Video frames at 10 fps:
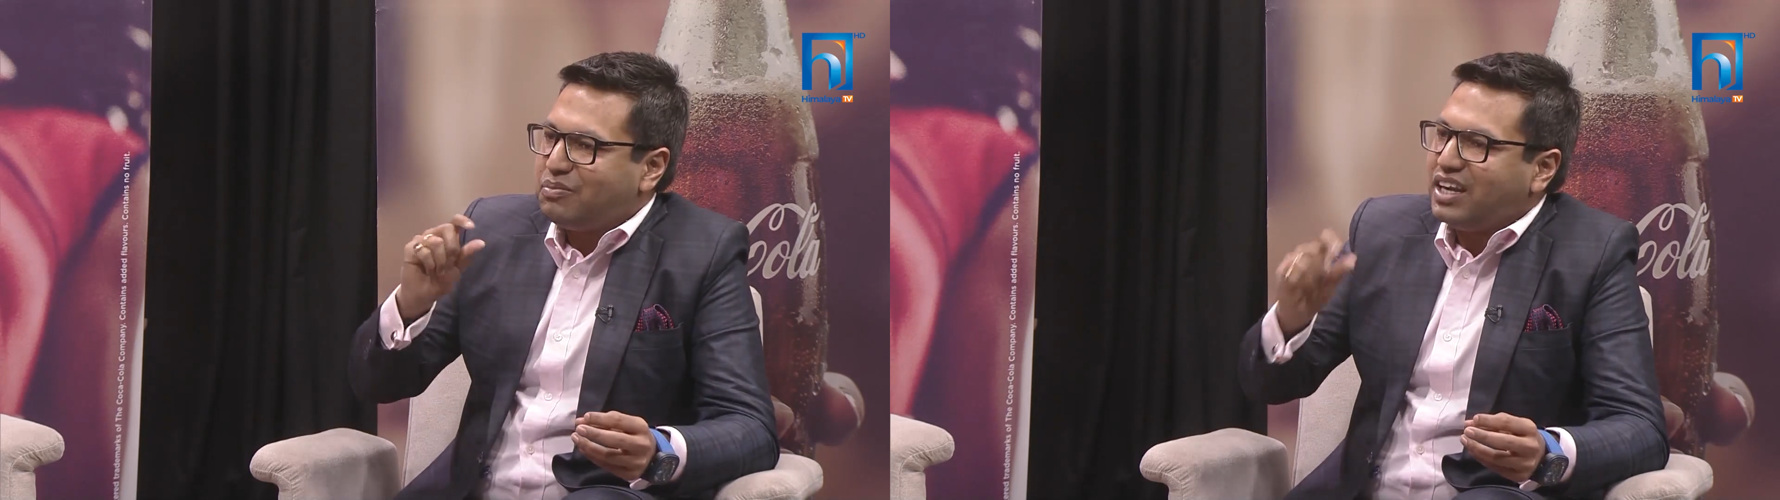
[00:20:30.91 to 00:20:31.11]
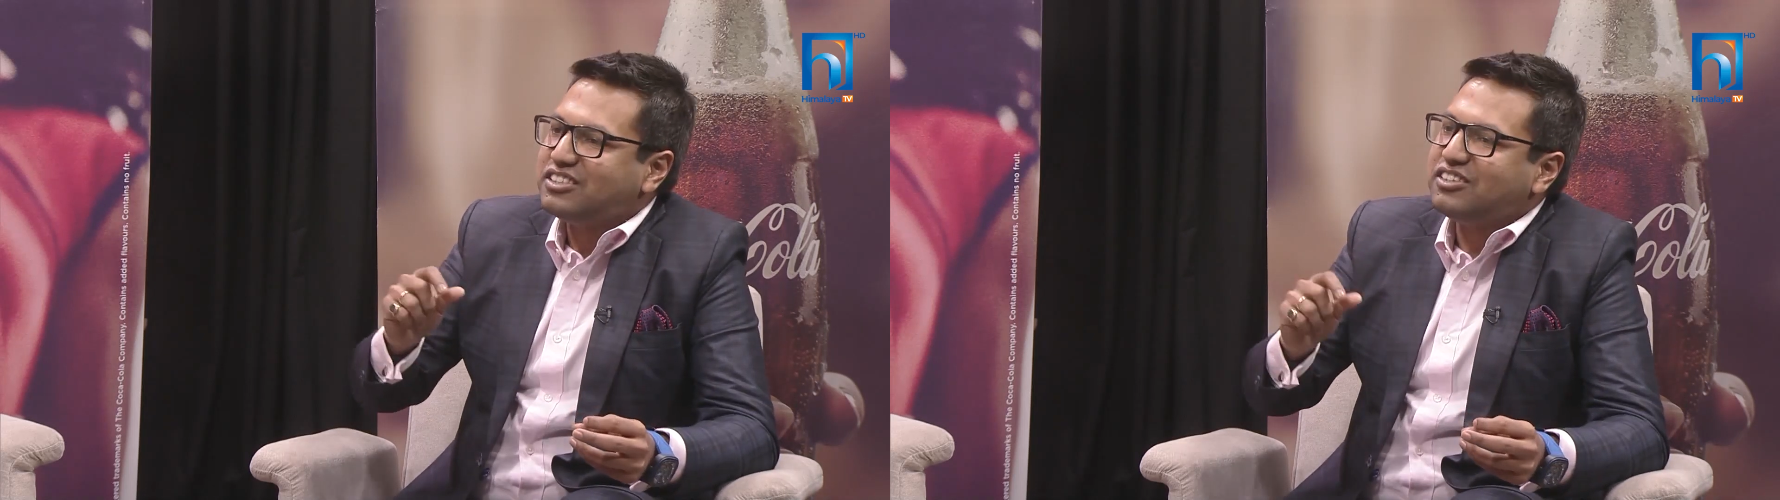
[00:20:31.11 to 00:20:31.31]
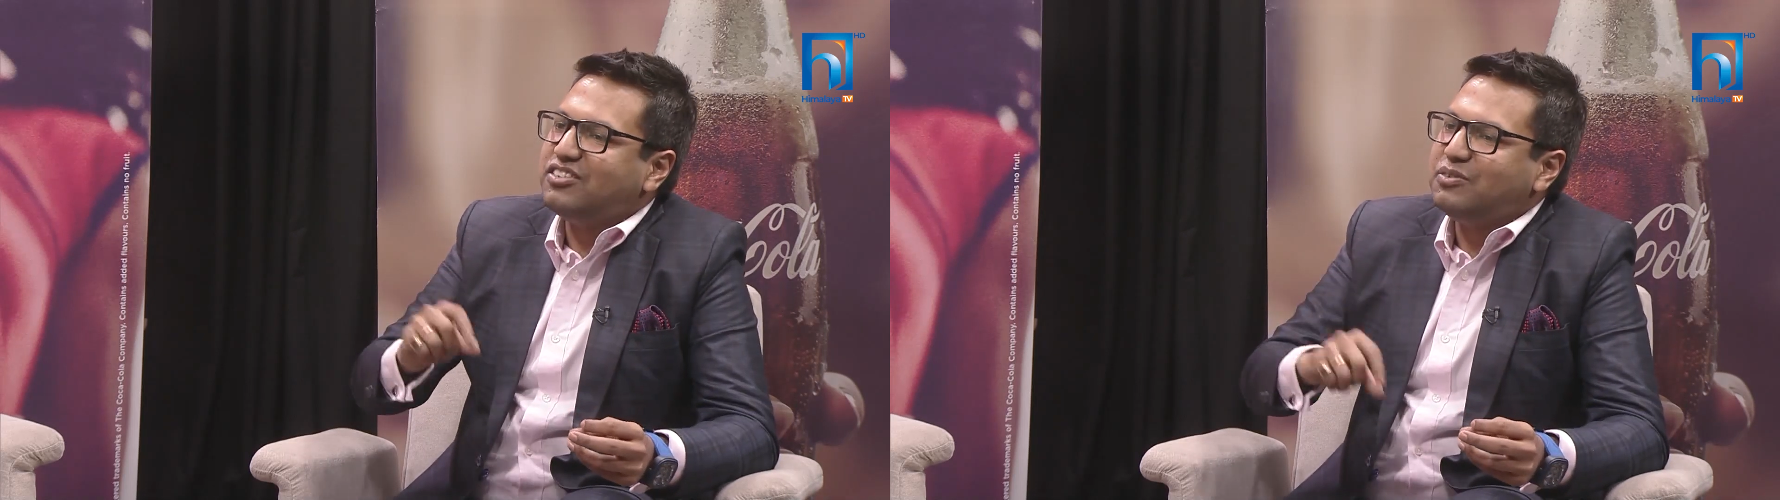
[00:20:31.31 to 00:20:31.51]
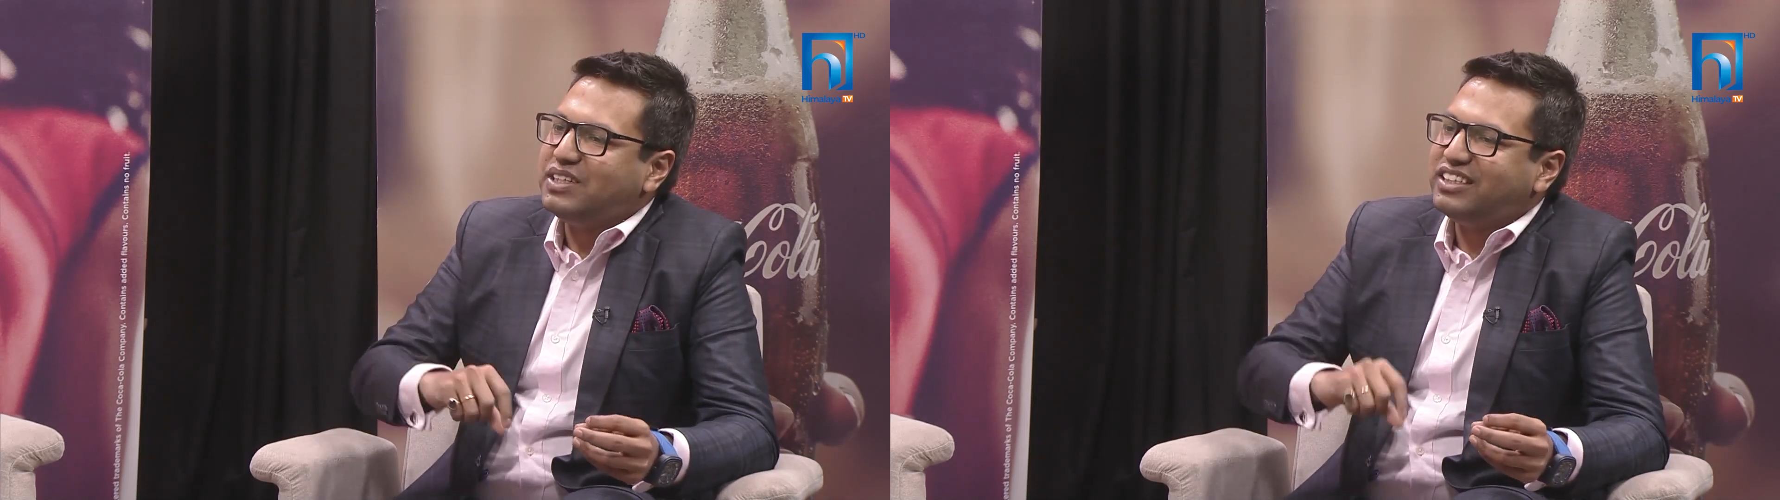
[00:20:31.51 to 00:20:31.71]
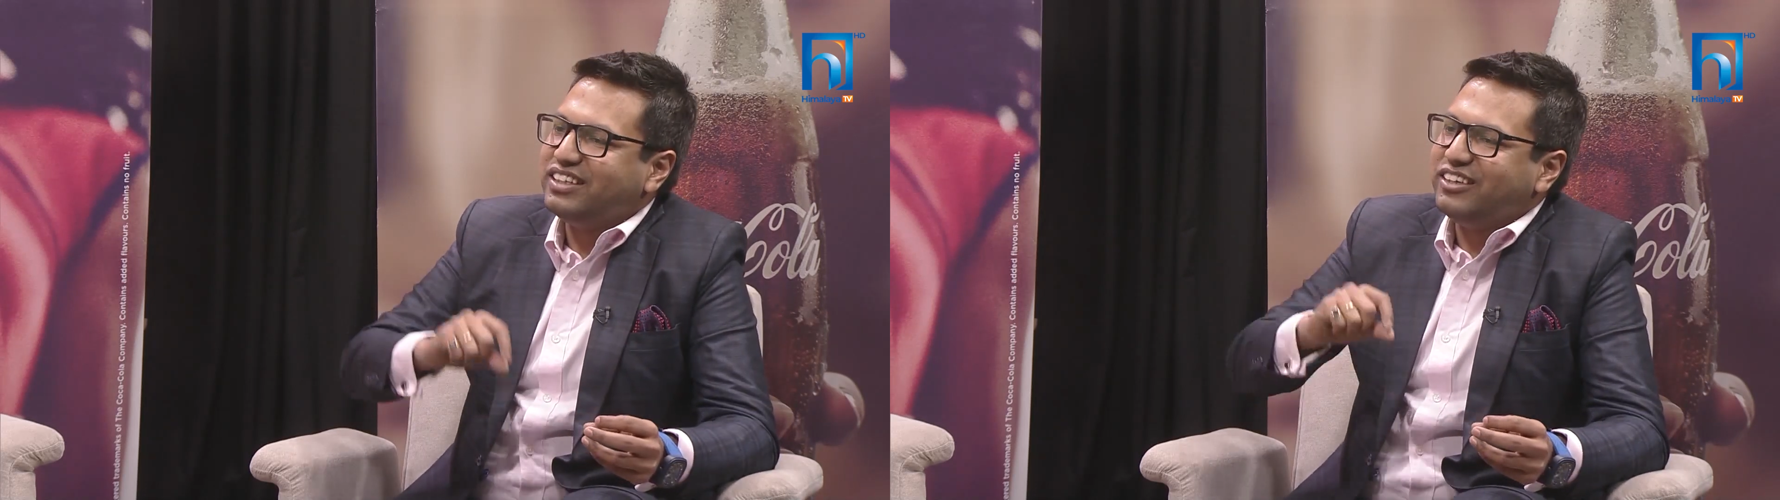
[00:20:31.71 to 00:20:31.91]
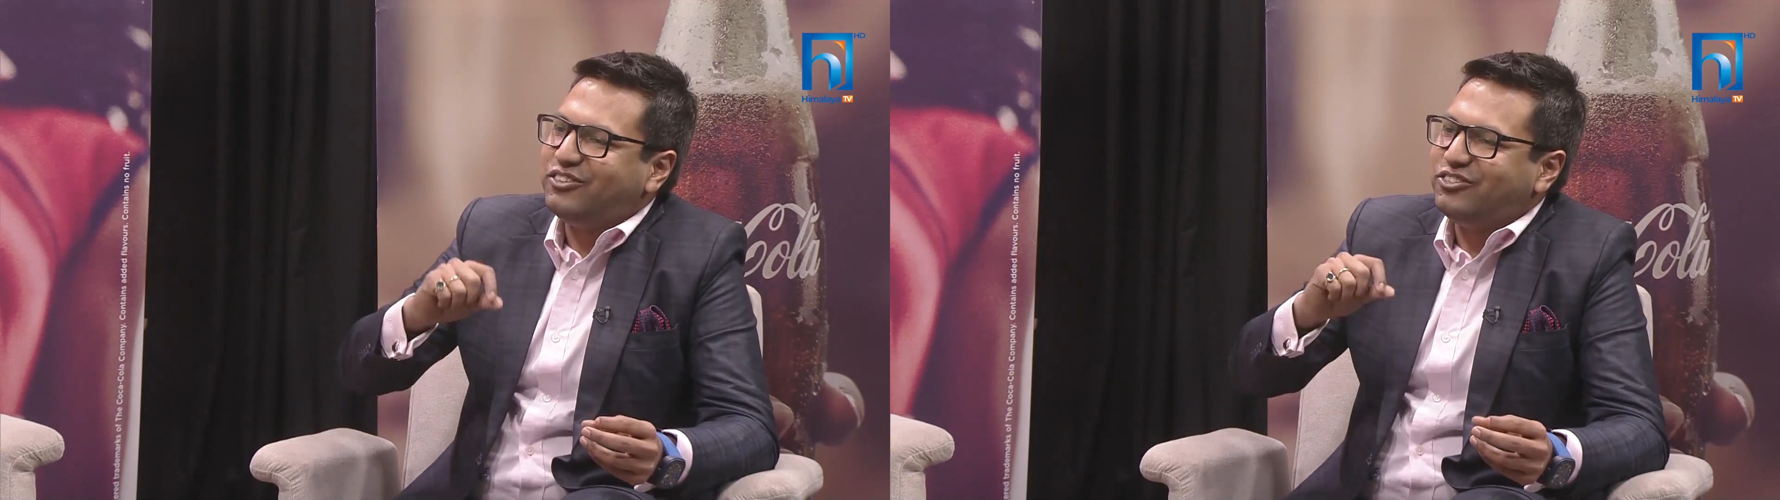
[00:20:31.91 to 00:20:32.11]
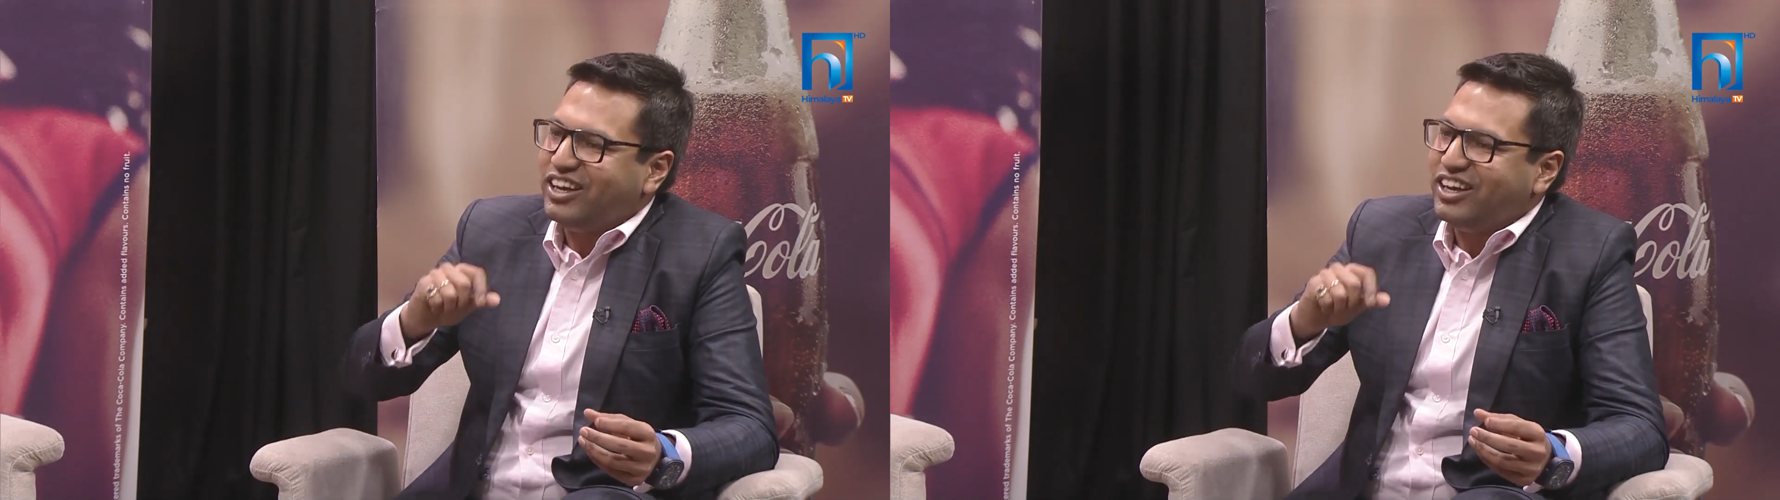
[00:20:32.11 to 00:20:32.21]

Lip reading: prices of limited